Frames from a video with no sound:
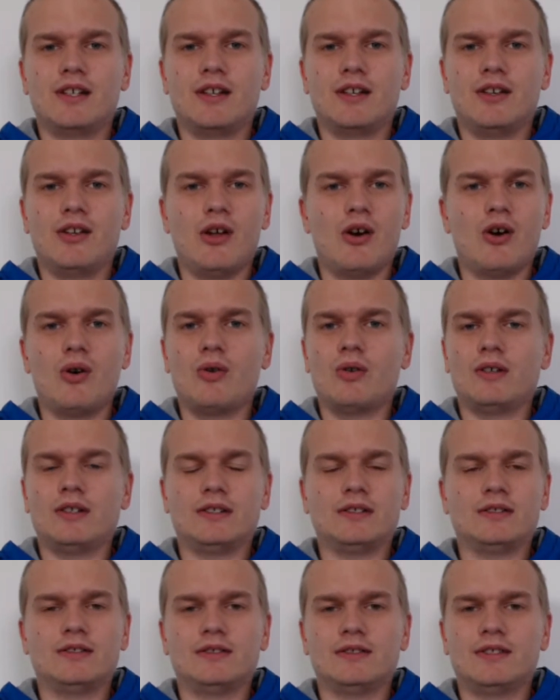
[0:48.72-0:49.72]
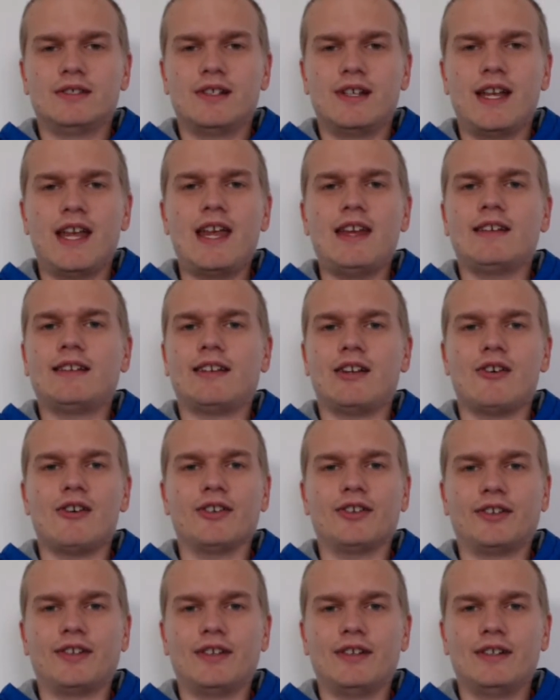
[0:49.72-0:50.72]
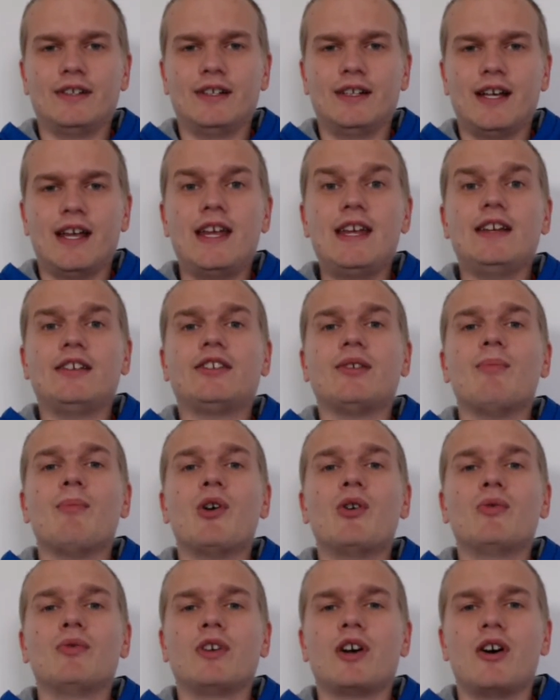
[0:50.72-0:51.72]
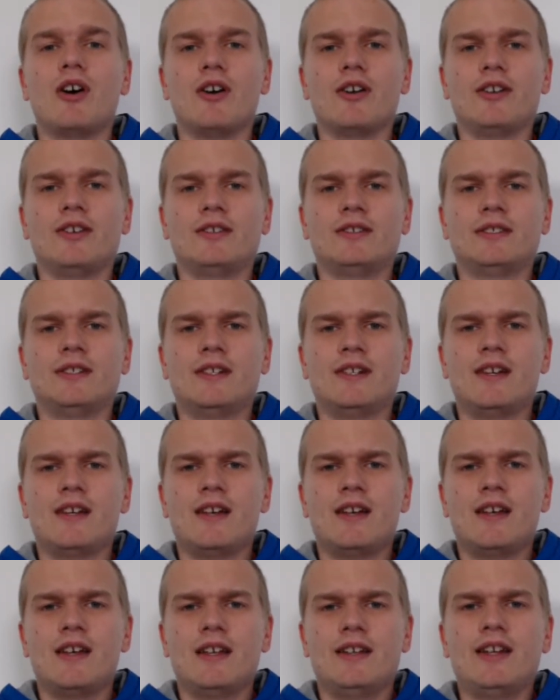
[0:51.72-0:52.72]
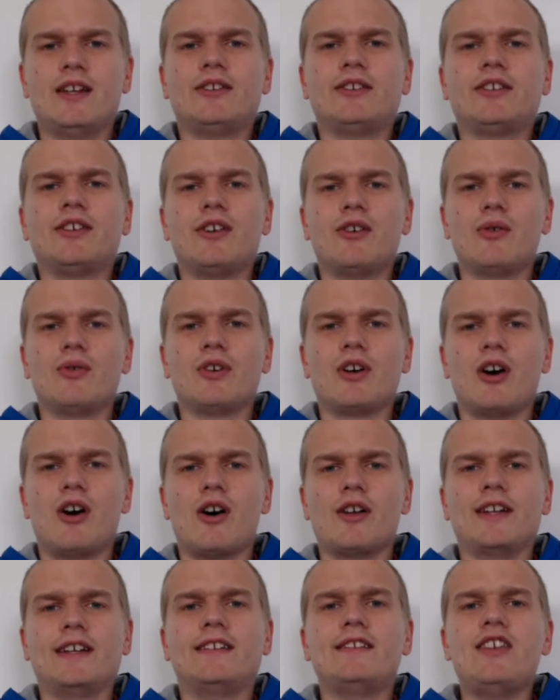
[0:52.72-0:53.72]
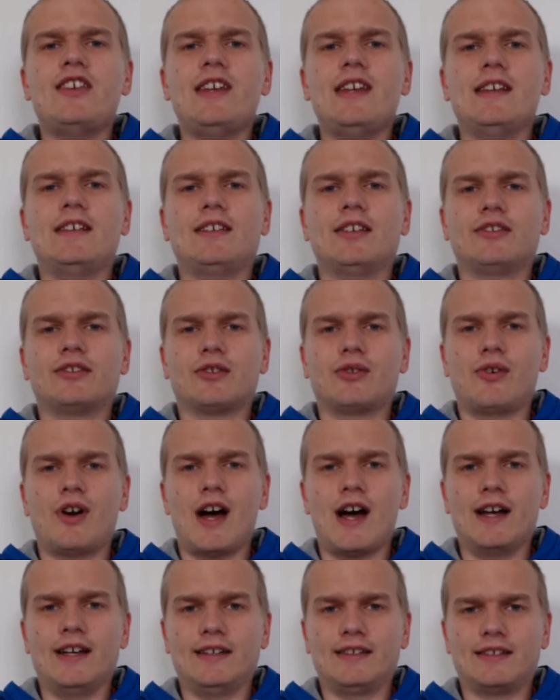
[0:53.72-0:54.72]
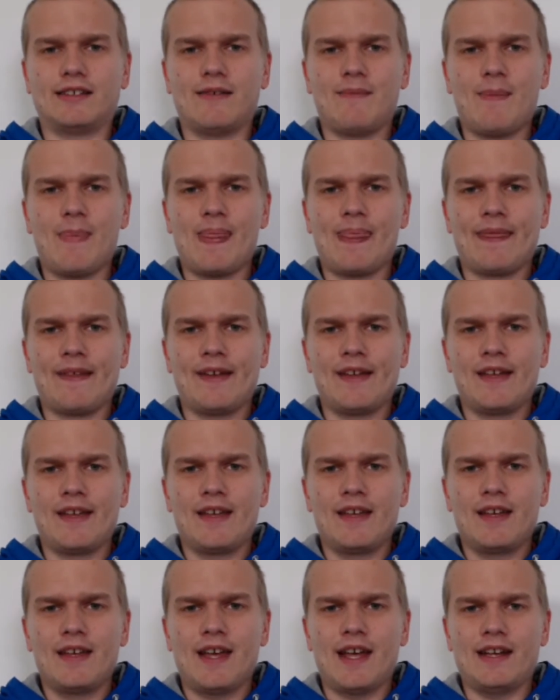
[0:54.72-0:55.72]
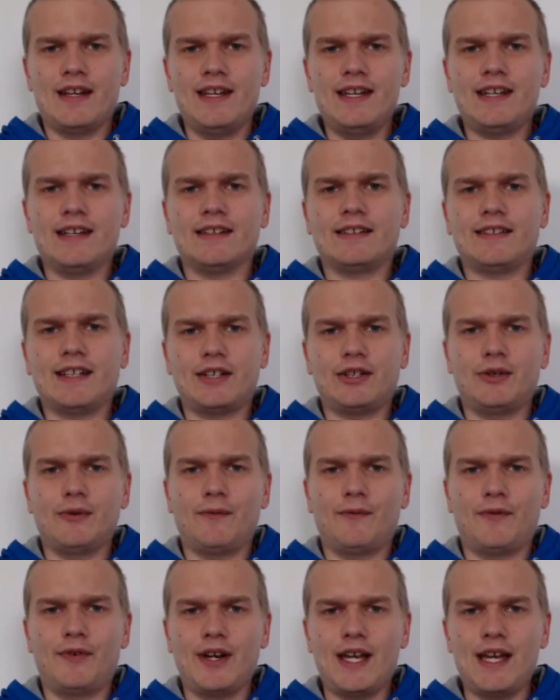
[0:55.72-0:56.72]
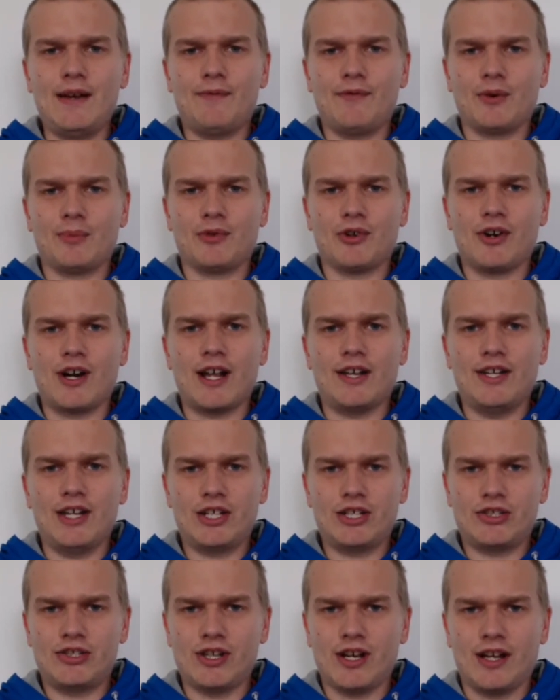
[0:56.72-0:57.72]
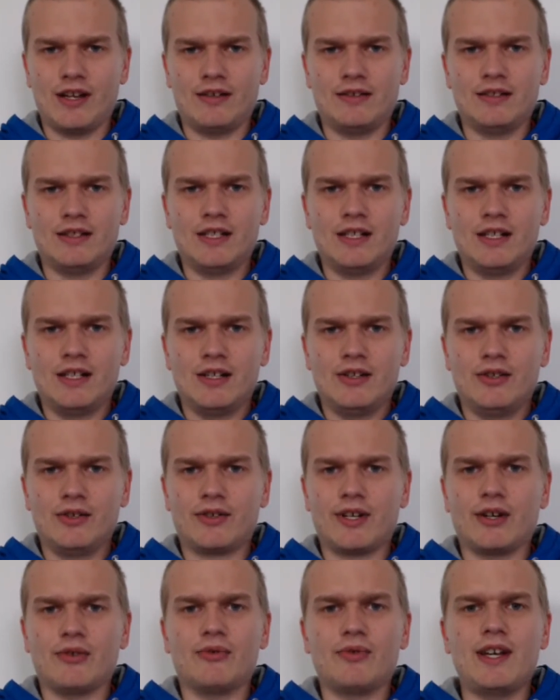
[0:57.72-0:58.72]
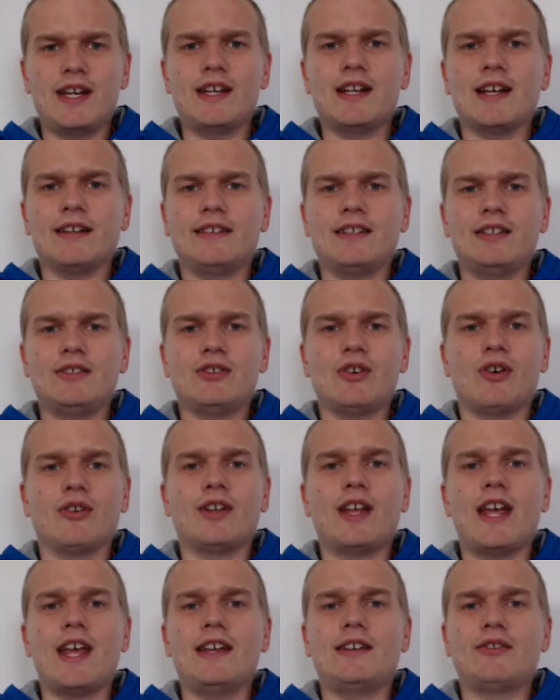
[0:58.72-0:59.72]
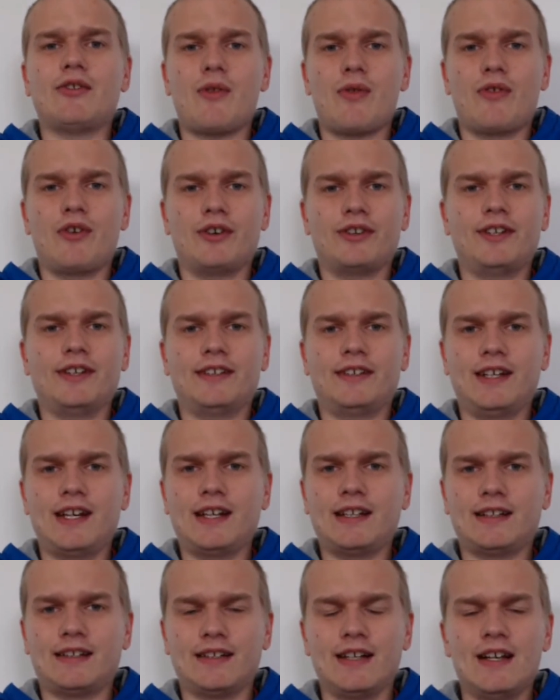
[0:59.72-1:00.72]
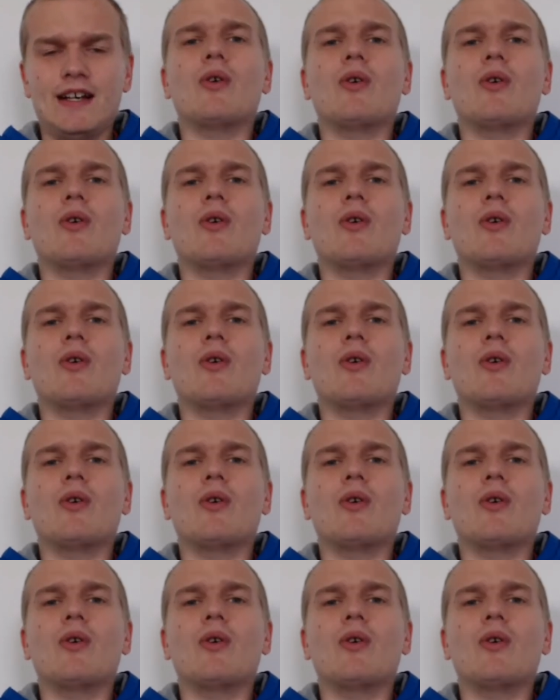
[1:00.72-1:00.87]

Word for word: No, He is not. He is a moon God. The true God is Jesus Christ, and He can set you free from your addiction. You can read that in John 8 36.